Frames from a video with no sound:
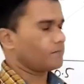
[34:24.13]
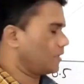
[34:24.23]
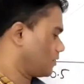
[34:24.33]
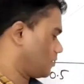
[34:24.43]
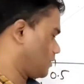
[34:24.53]

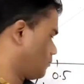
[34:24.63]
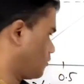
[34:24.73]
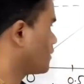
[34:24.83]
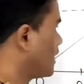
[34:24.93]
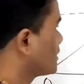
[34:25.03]
mole
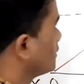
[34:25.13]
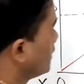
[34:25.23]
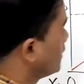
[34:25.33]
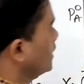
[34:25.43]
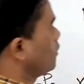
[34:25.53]
fraction.
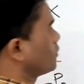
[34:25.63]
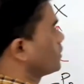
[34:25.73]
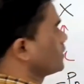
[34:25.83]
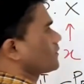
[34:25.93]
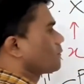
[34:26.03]
Right. Now look at
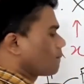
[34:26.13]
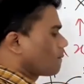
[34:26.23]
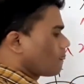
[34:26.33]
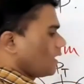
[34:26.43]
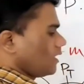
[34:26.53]
this.
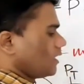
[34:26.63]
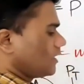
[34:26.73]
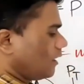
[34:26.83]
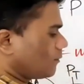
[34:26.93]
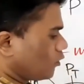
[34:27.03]
Then
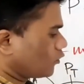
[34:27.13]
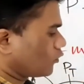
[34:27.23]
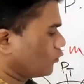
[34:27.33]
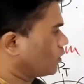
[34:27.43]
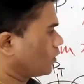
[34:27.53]
I'm going
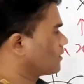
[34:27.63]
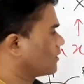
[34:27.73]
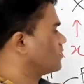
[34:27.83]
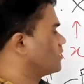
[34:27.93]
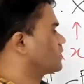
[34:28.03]
to
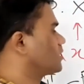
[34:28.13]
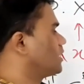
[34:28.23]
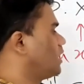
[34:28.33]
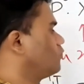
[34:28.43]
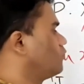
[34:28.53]
represent
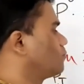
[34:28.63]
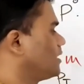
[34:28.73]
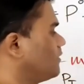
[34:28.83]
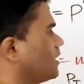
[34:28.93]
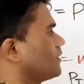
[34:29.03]
how PA
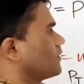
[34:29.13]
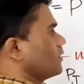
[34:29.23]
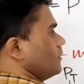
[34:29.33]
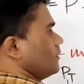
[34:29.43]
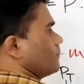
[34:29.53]
varies
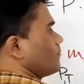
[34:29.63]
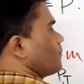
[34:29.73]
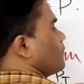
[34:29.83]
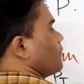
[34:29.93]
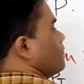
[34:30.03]
here.
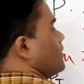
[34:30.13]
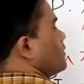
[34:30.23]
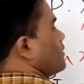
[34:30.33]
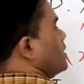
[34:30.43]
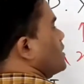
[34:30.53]
This is
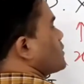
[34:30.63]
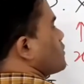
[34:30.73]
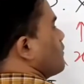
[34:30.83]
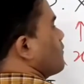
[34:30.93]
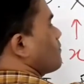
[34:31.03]
variation
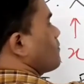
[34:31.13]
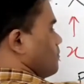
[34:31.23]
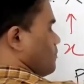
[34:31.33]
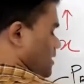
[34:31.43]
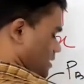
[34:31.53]
of
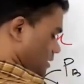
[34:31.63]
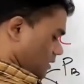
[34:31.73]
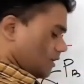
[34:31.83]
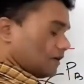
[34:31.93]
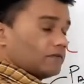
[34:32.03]
PA,
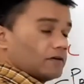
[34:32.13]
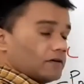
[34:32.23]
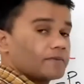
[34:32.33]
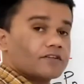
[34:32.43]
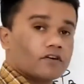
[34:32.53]
vapor
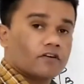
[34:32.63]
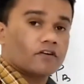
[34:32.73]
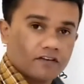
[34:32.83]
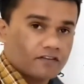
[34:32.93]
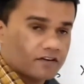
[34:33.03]
pressure of A
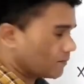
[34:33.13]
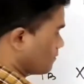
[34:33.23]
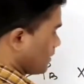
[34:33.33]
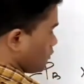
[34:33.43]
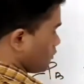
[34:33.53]
with
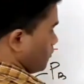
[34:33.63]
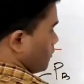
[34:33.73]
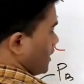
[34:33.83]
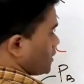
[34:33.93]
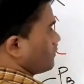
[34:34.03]
respect to mole
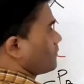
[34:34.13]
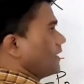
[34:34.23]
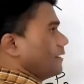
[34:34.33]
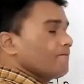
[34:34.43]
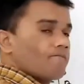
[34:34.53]
fraction of
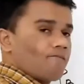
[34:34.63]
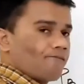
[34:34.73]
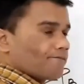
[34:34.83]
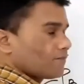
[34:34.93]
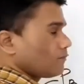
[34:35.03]
A.
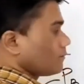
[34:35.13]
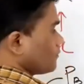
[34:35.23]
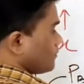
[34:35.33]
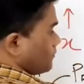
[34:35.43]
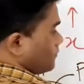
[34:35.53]

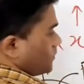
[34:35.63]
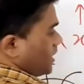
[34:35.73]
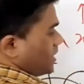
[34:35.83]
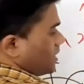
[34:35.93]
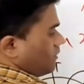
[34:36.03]

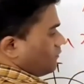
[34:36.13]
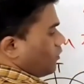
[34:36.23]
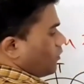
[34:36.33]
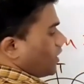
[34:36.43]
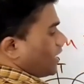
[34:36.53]
Then
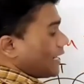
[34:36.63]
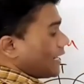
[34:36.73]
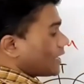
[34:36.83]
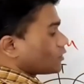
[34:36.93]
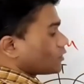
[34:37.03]
for A,
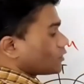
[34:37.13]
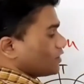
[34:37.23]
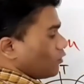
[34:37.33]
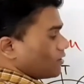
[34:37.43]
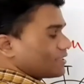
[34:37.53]
actually the
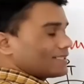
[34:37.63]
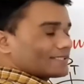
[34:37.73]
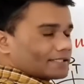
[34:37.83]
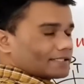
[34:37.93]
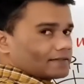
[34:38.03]
origin is
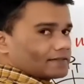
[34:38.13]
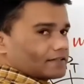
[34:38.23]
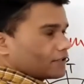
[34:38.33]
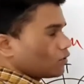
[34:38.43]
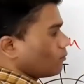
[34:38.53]
this.
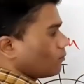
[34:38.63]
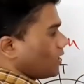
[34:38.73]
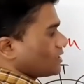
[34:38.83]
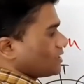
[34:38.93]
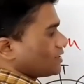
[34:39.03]
XA0 part
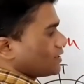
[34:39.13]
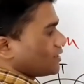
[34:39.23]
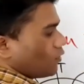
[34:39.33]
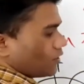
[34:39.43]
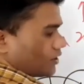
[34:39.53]
is the
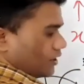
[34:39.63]
origin.